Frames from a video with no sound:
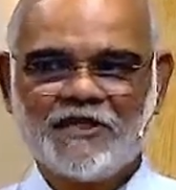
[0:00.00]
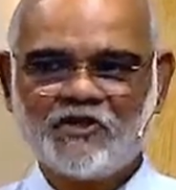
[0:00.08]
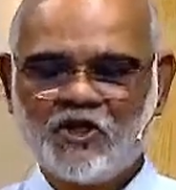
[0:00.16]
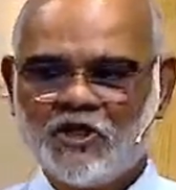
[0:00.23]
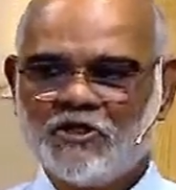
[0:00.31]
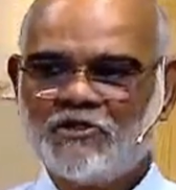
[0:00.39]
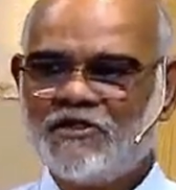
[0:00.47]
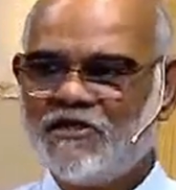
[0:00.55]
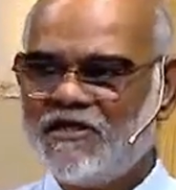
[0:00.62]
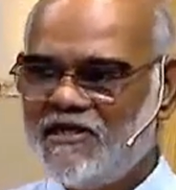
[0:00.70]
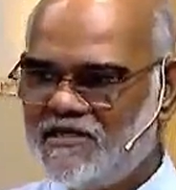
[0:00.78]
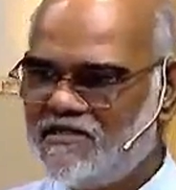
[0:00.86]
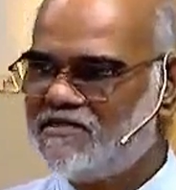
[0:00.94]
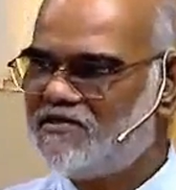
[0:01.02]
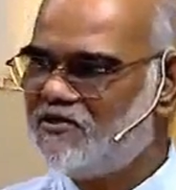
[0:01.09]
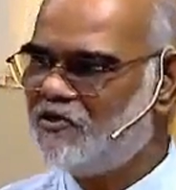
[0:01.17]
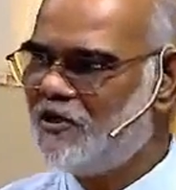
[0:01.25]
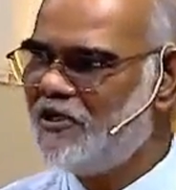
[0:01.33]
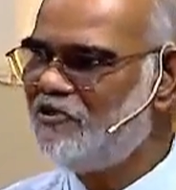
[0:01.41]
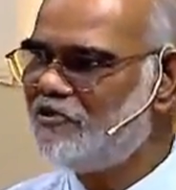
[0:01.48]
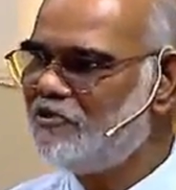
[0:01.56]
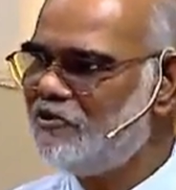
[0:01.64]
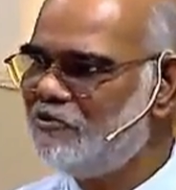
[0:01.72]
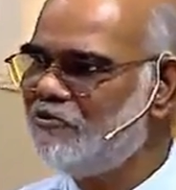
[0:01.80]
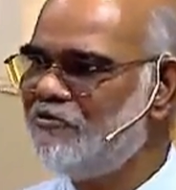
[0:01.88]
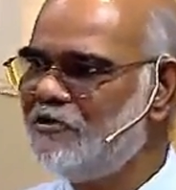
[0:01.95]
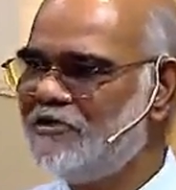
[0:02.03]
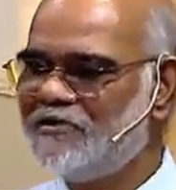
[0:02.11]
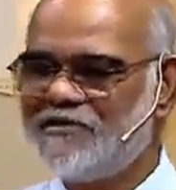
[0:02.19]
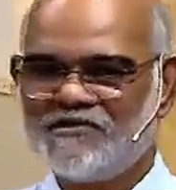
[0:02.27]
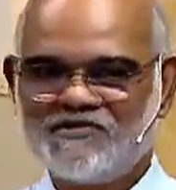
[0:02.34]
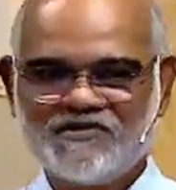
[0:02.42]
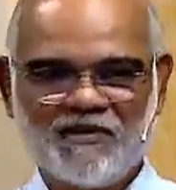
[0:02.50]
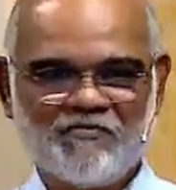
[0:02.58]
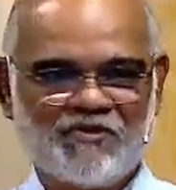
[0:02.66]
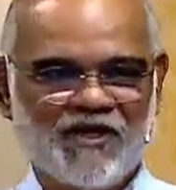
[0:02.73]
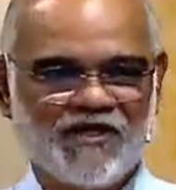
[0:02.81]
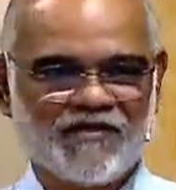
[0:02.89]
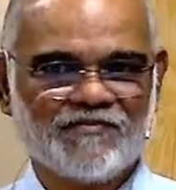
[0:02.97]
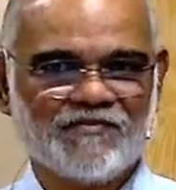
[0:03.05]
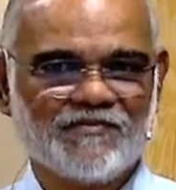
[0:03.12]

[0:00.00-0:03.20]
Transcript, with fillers: That God is going to do something,